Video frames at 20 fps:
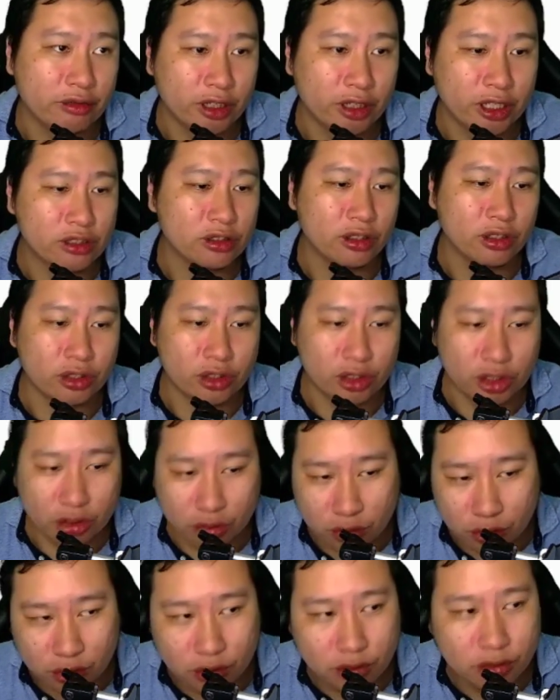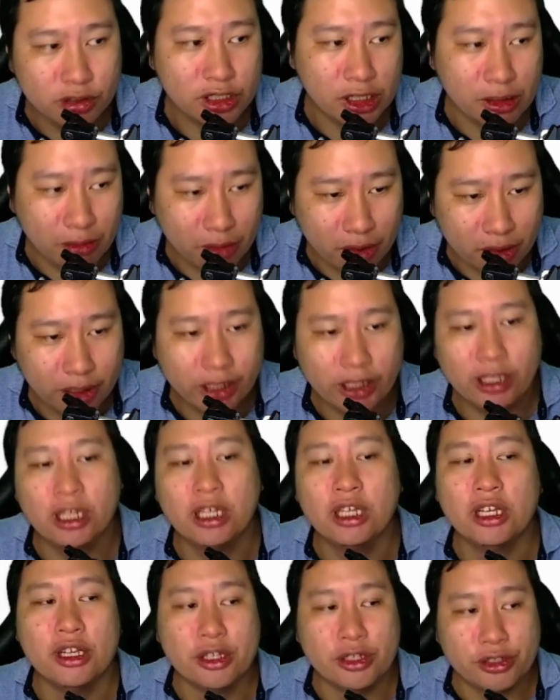So all you need to do, same thing,
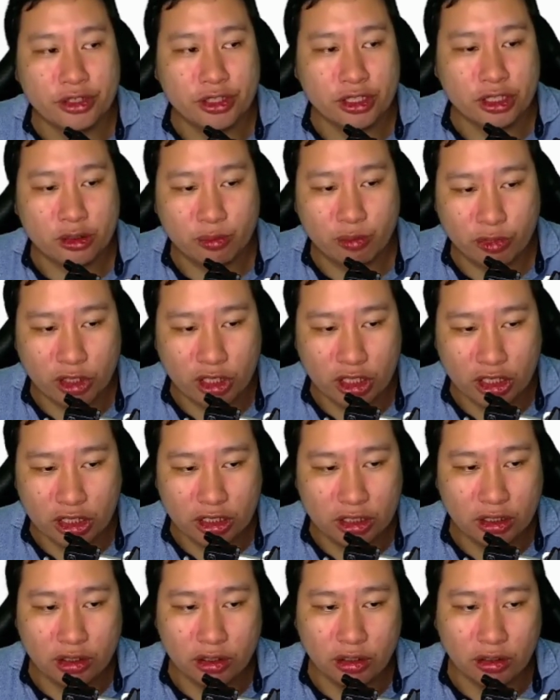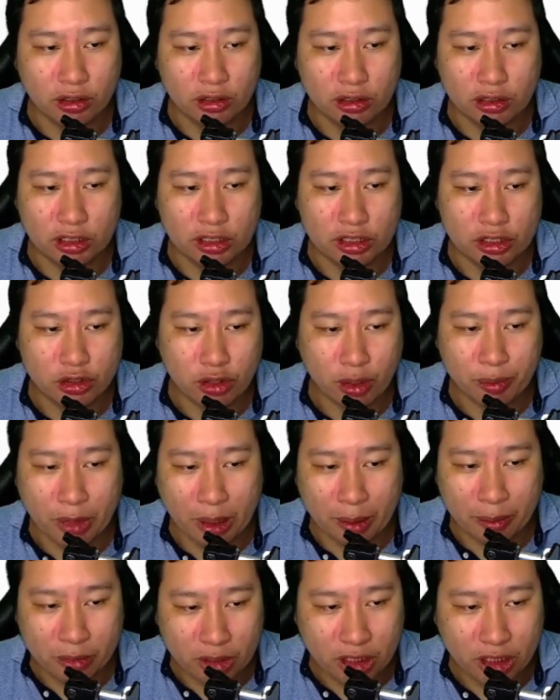just key in your swipe up
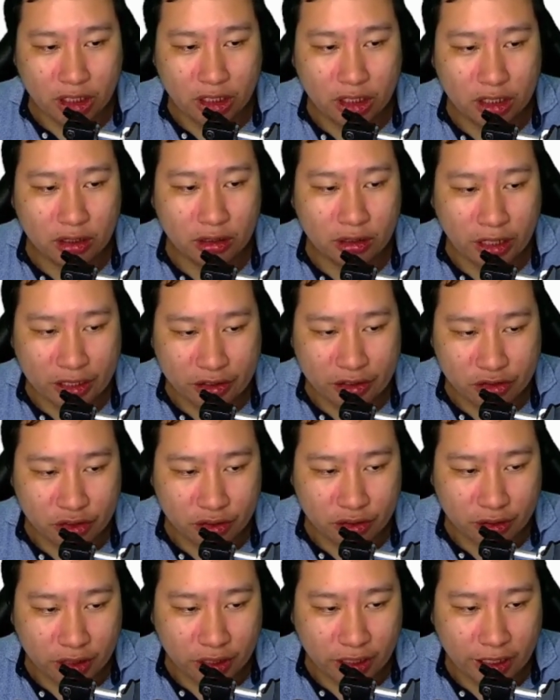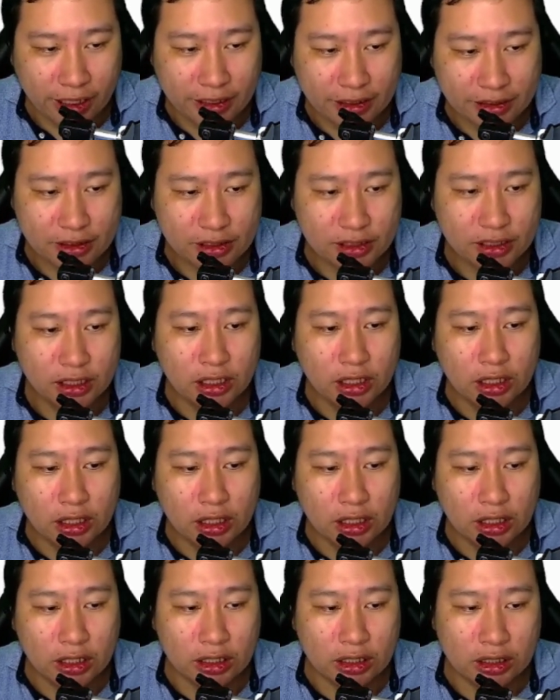link, action text,
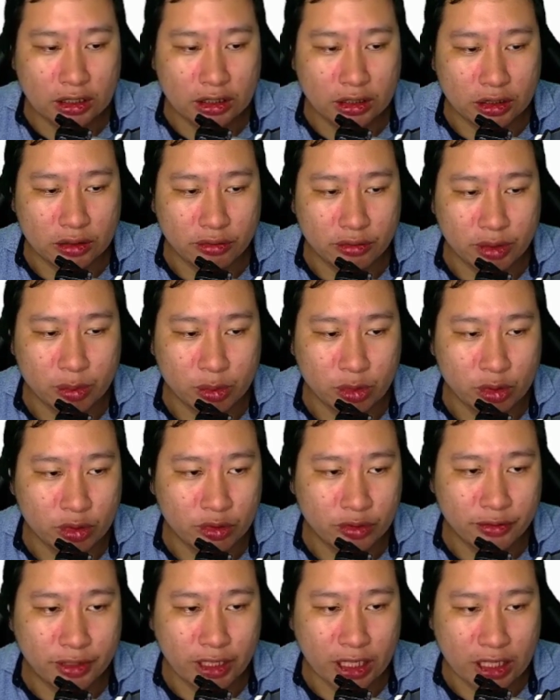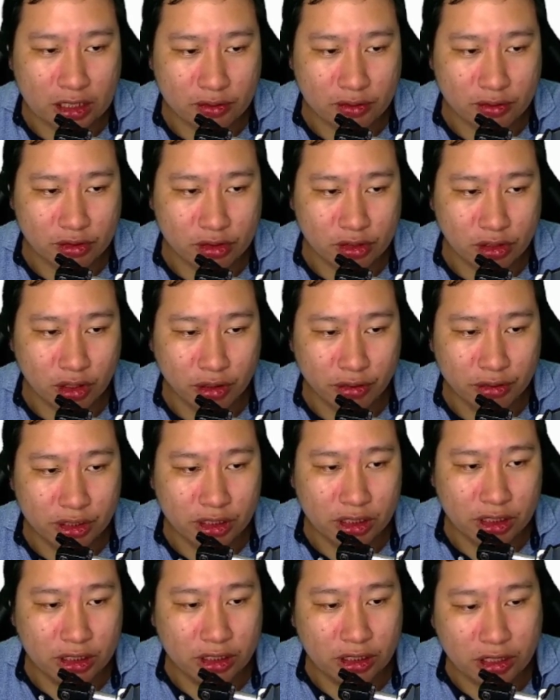uh, you know, remove text from
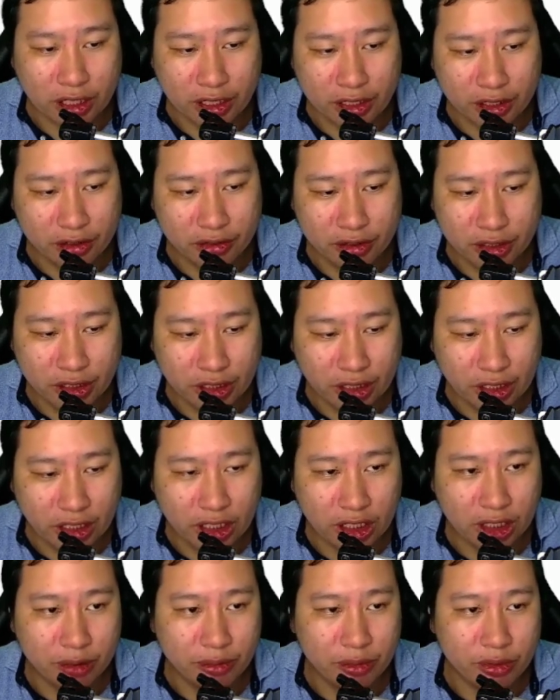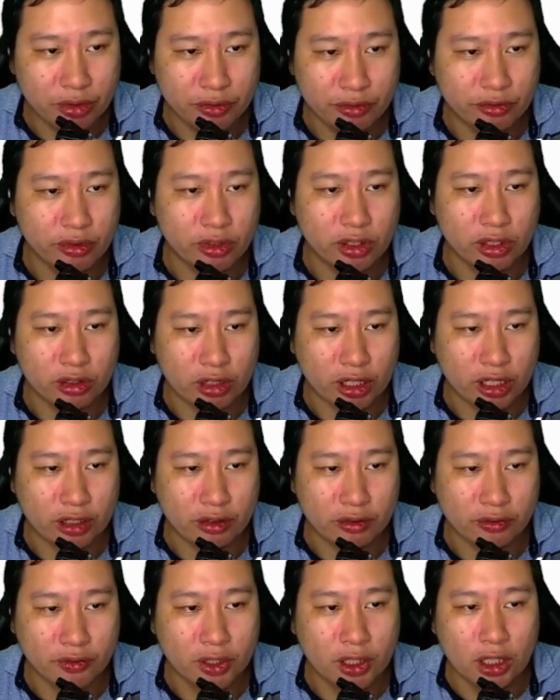story, category name, if you want to kind of
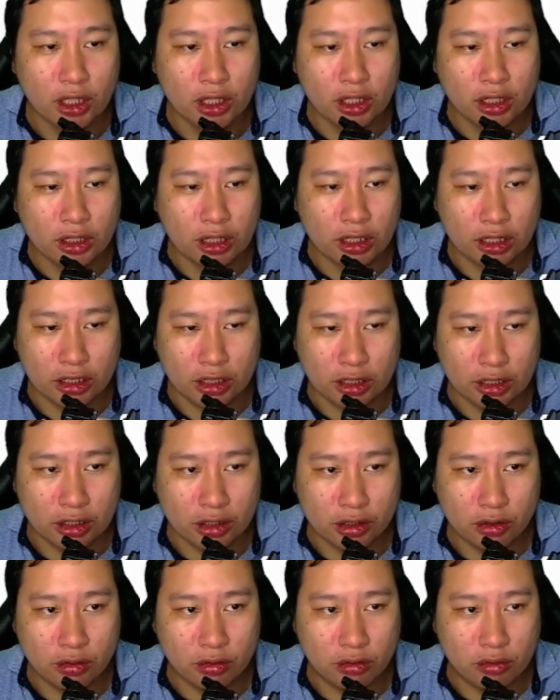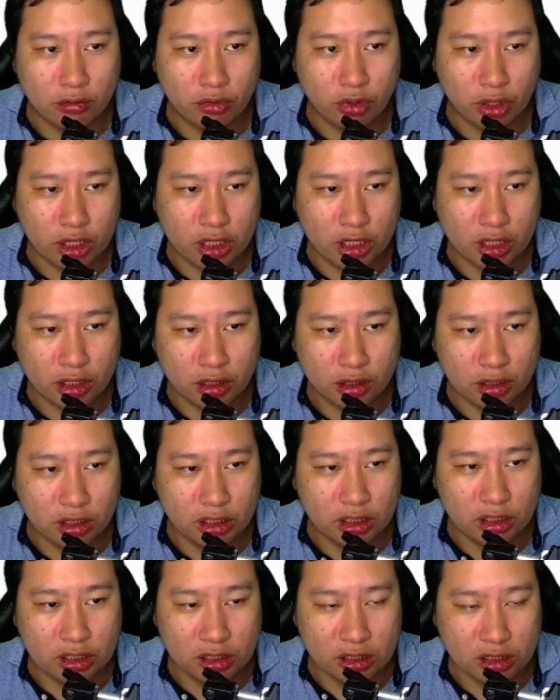uh, tweak
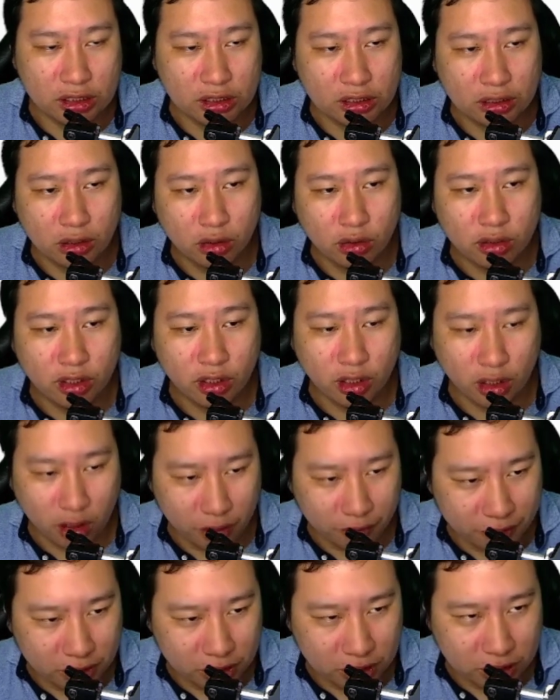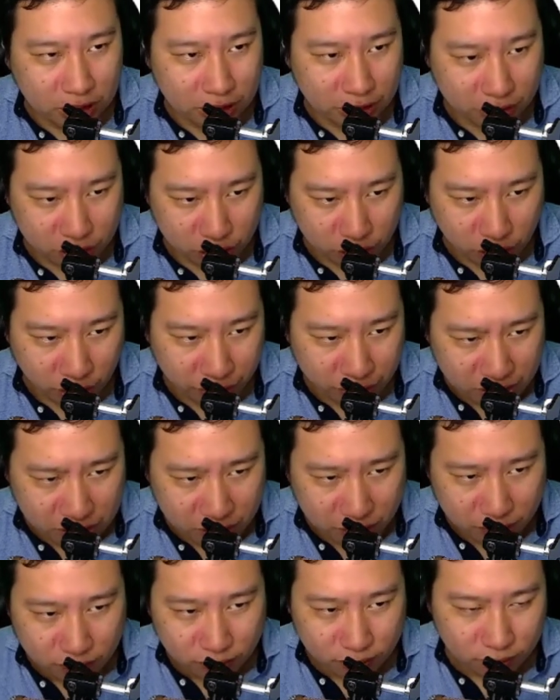the look of the stories,
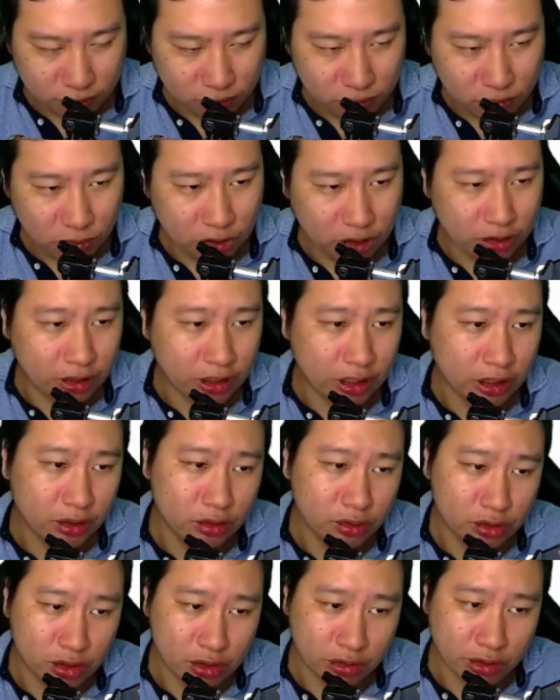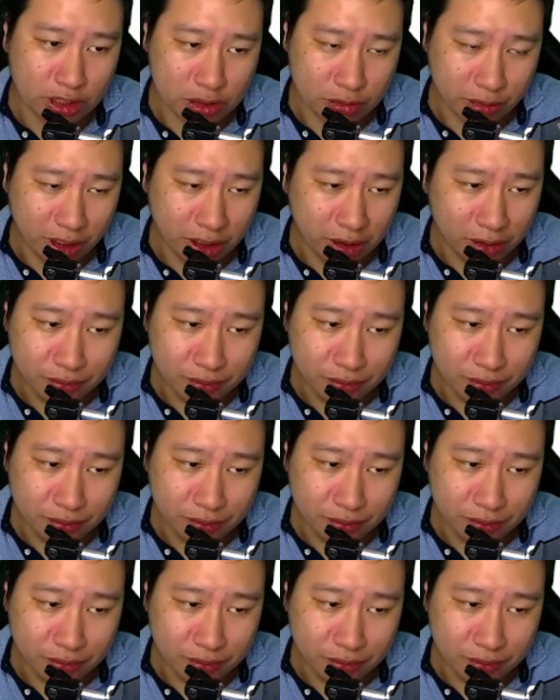you can do so as well,